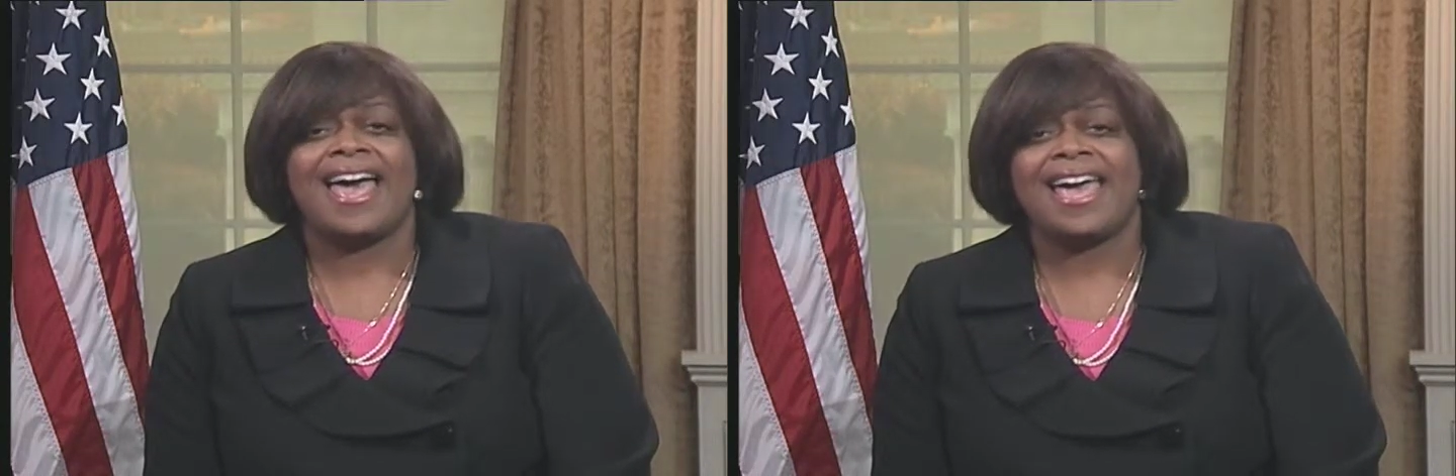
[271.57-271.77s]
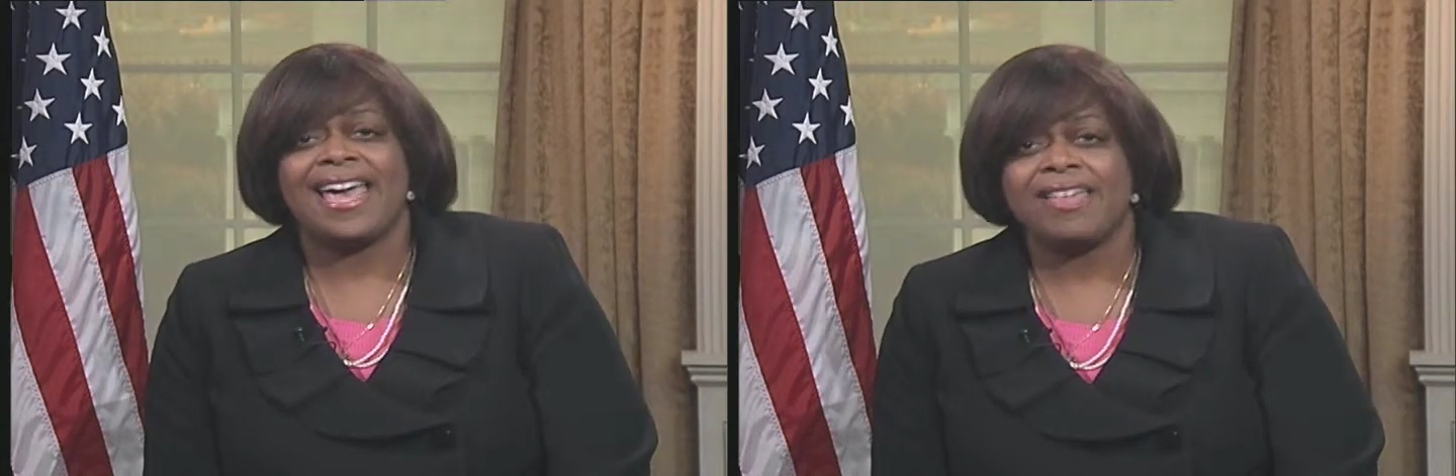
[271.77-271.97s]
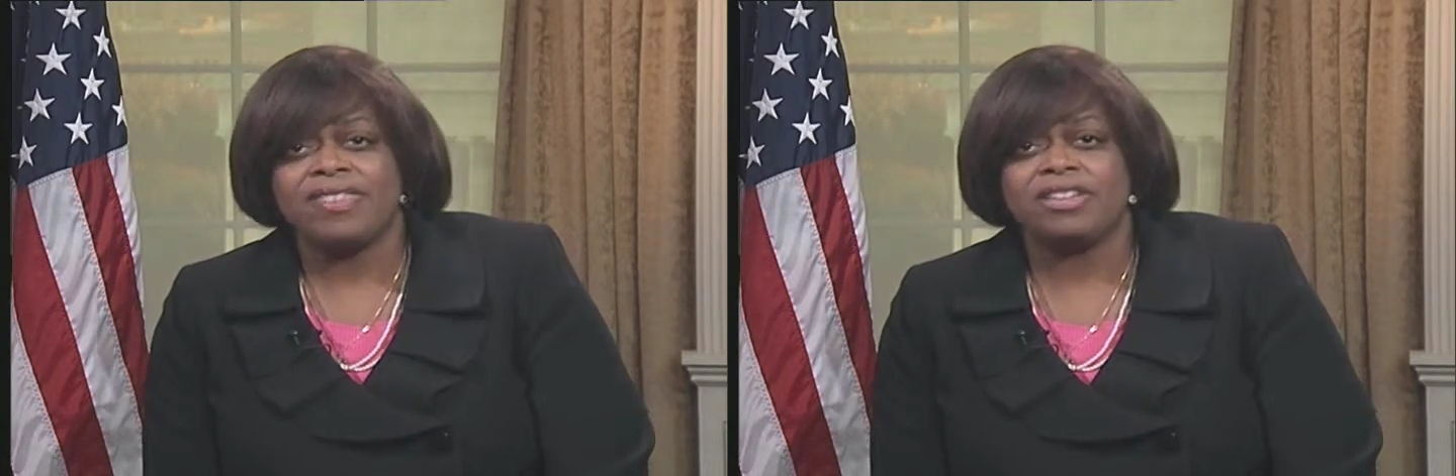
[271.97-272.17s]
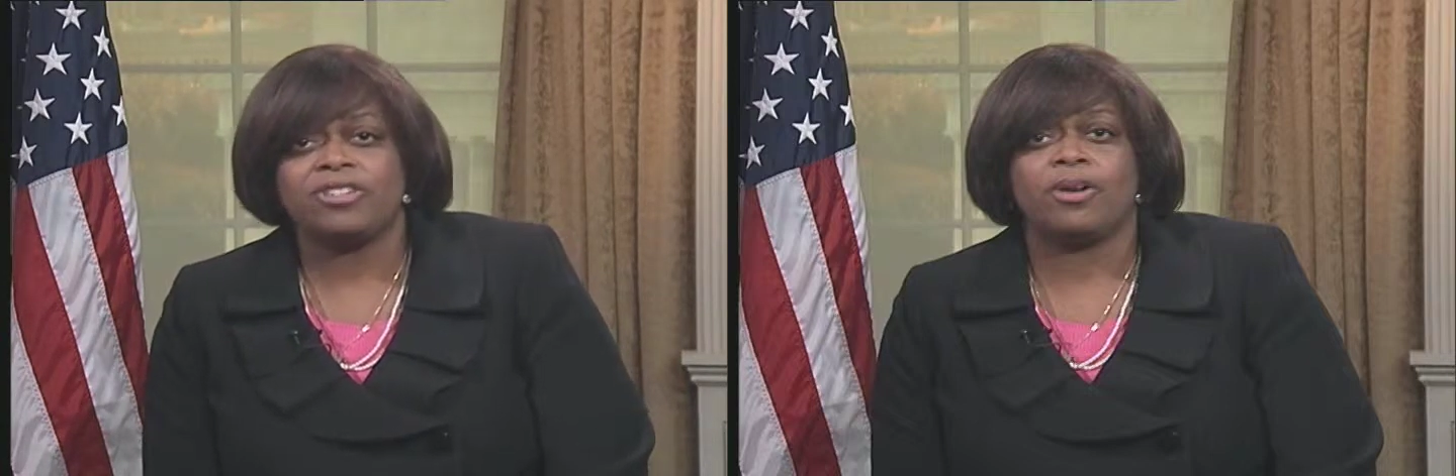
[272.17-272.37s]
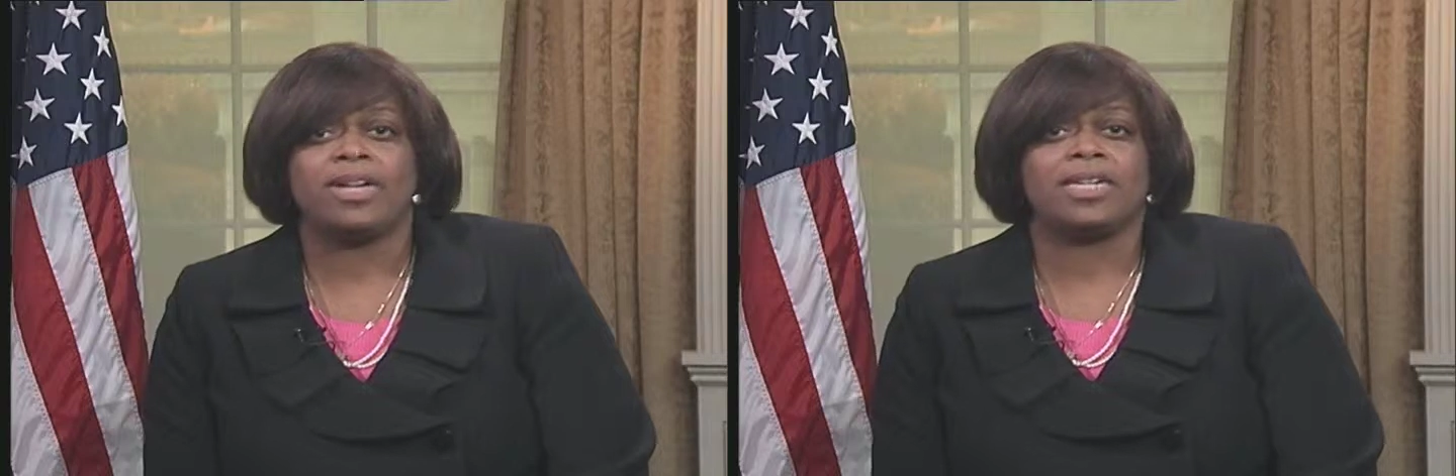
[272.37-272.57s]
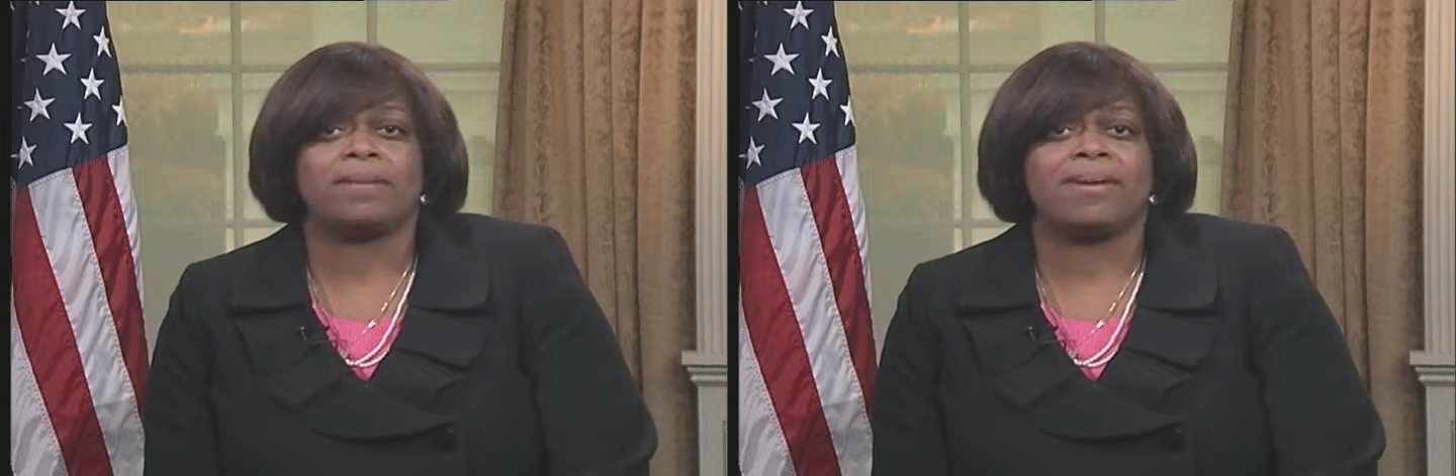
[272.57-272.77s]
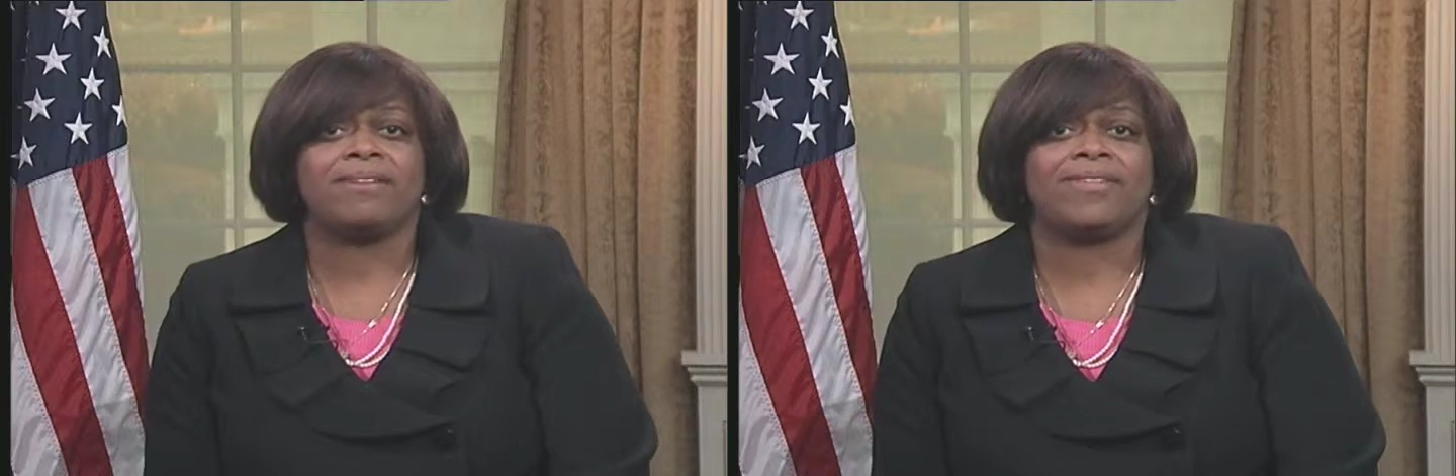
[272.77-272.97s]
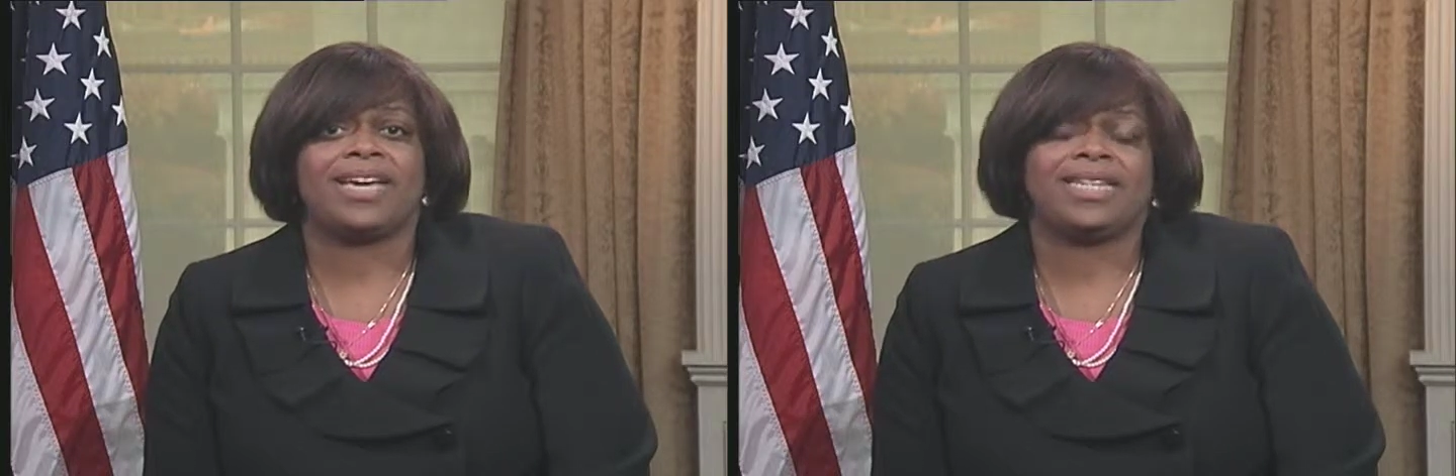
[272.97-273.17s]
and their targeting by
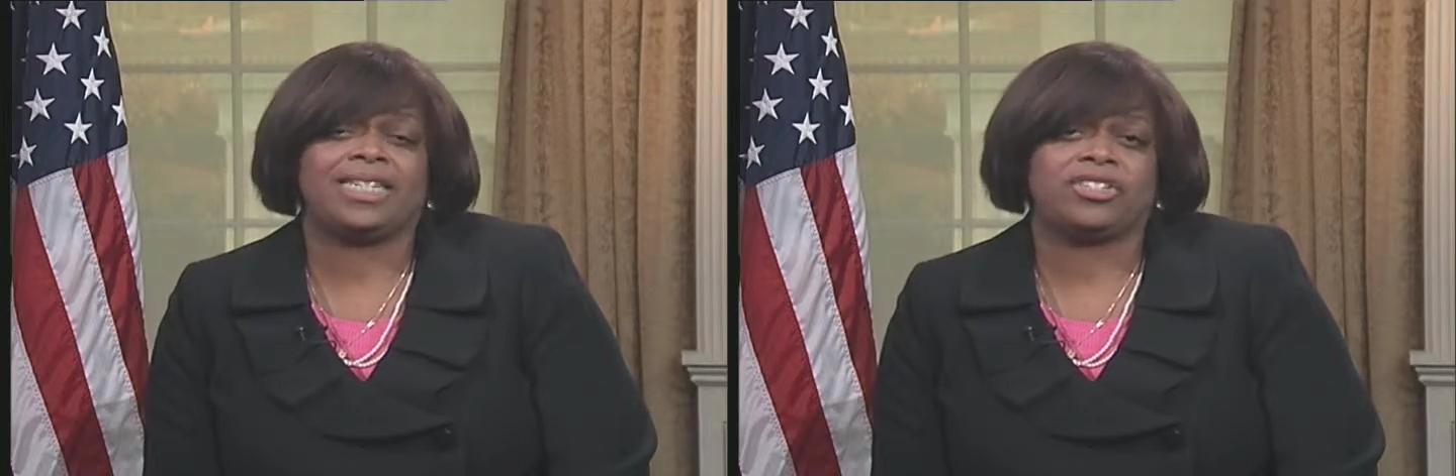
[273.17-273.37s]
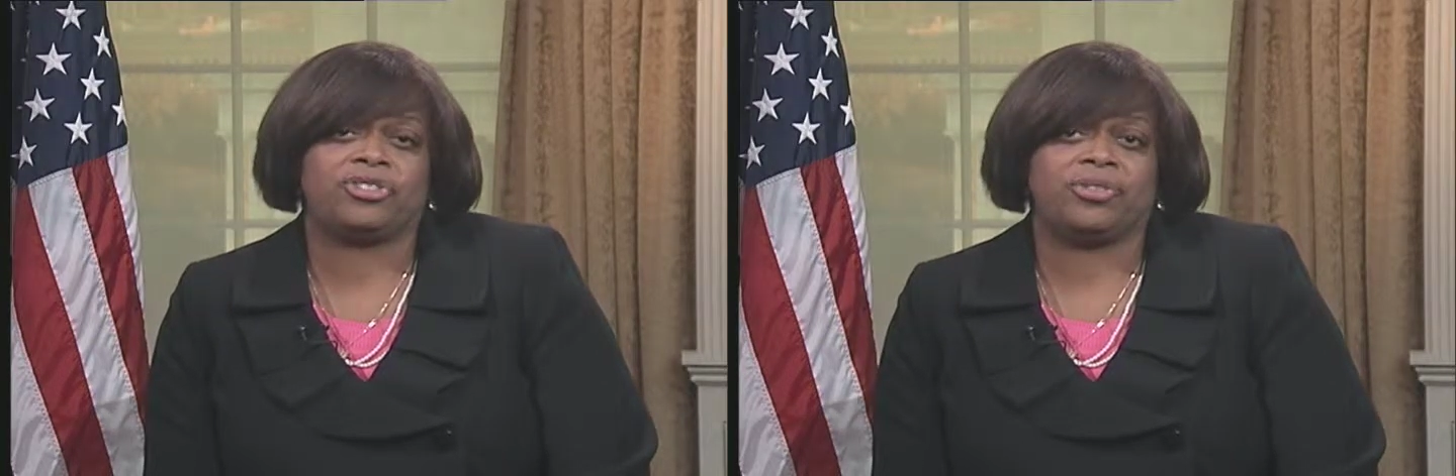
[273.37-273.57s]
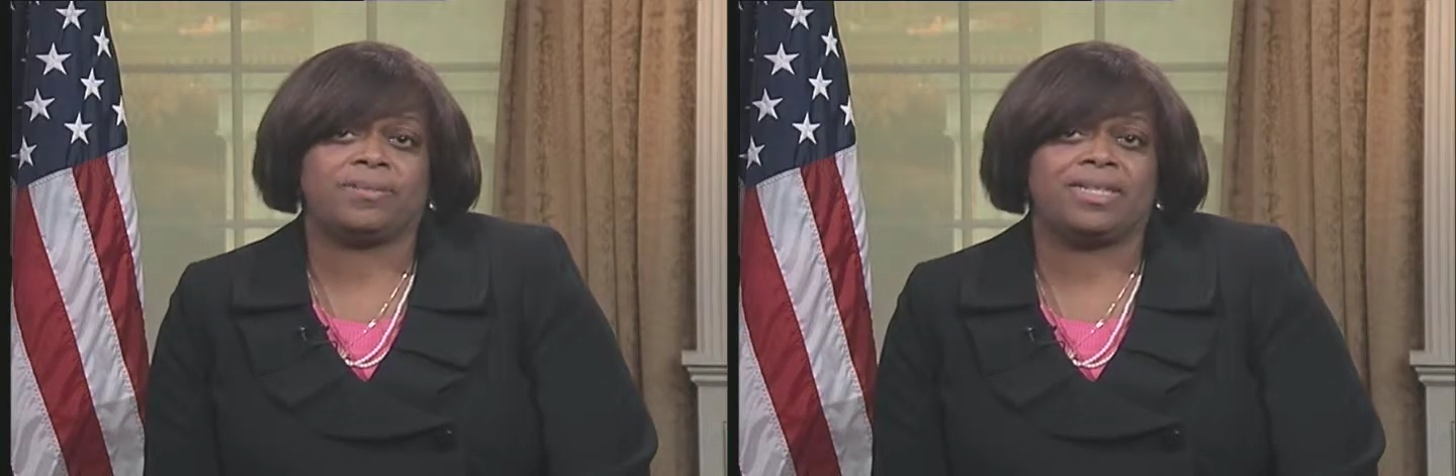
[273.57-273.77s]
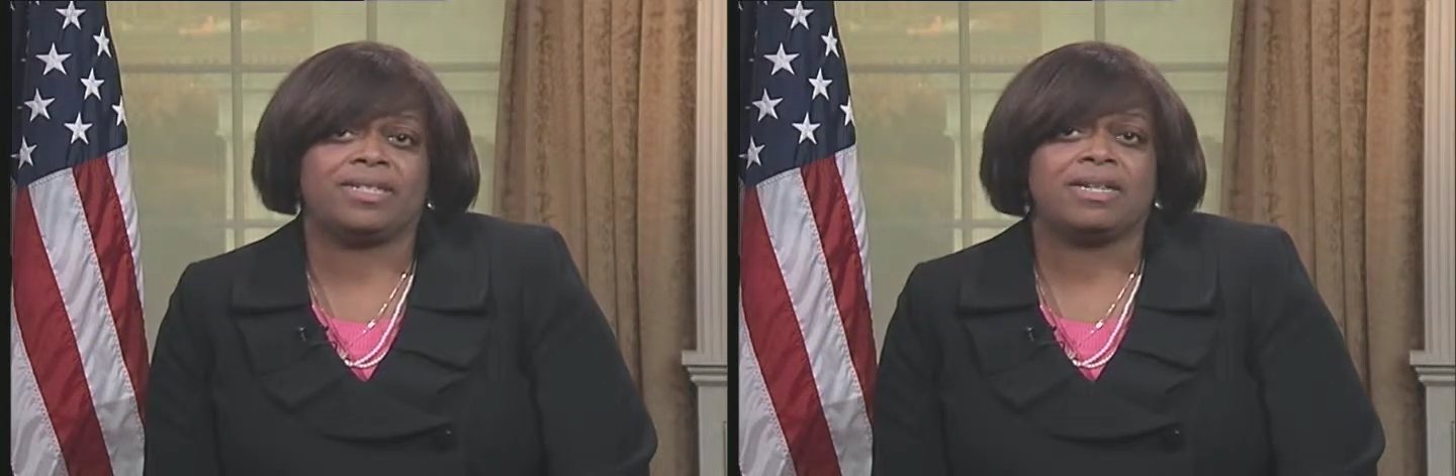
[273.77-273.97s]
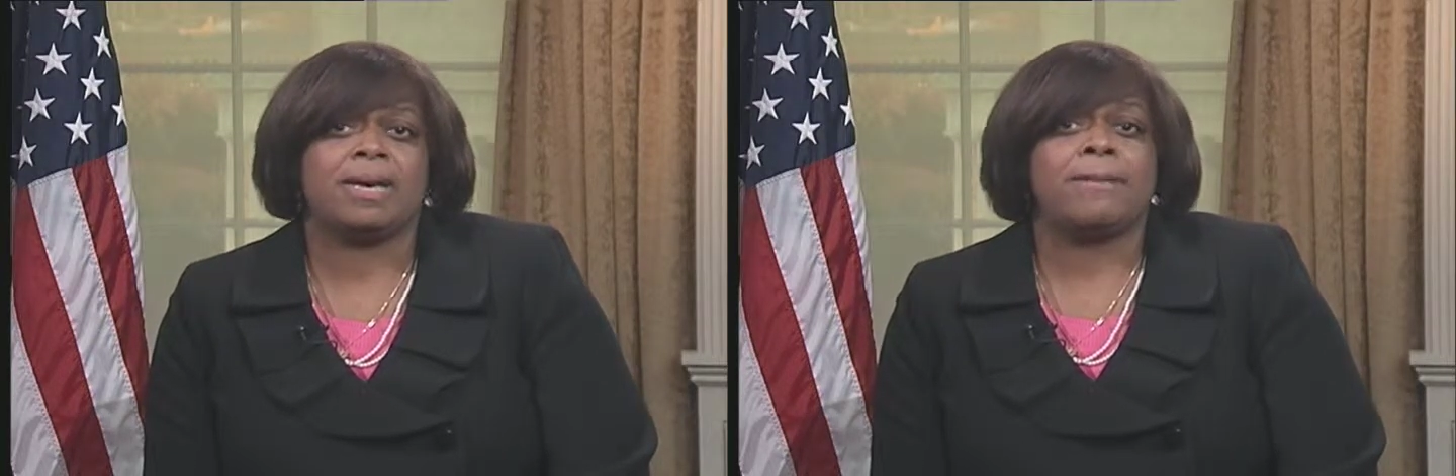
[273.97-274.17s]
violent extremists,